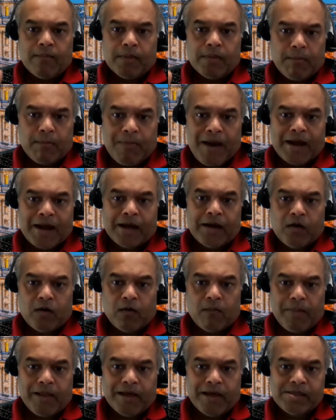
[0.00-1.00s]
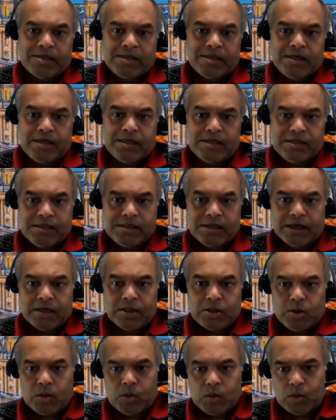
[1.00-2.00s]
The backend complexity is
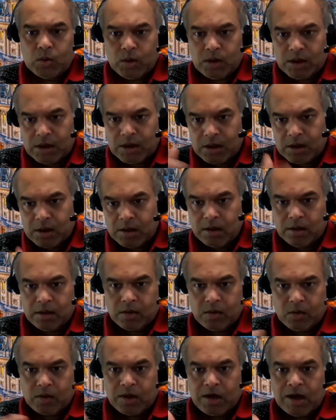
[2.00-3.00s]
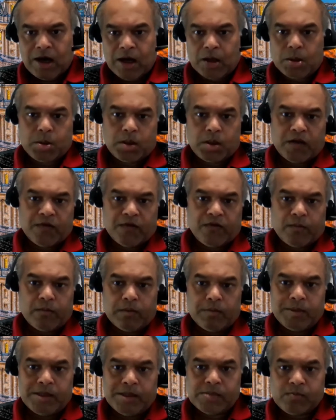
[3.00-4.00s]
done through the large
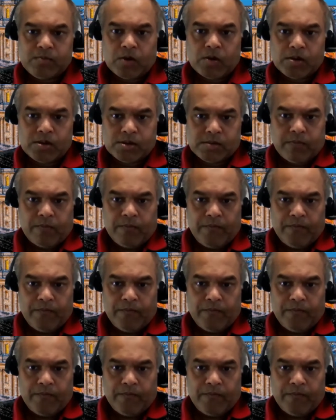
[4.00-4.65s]
transformer-based models.